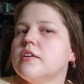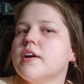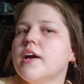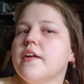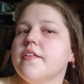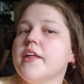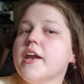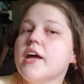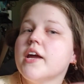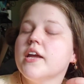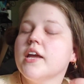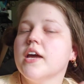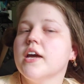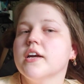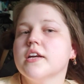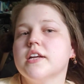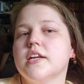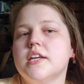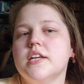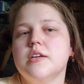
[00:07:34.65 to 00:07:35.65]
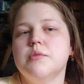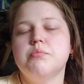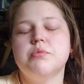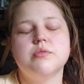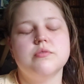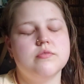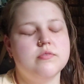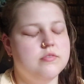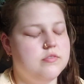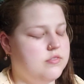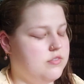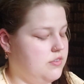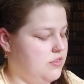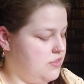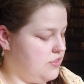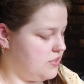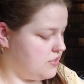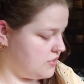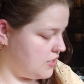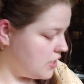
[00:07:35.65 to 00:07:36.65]
and then I can't keep
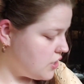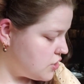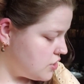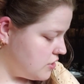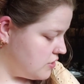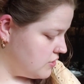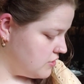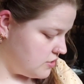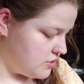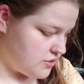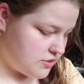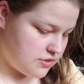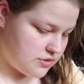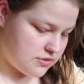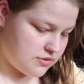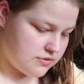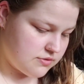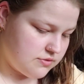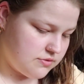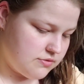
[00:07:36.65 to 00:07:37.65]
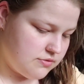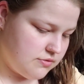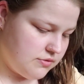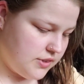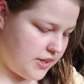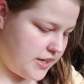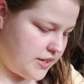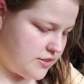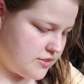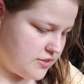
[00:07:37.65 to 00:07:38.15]
the sections, like,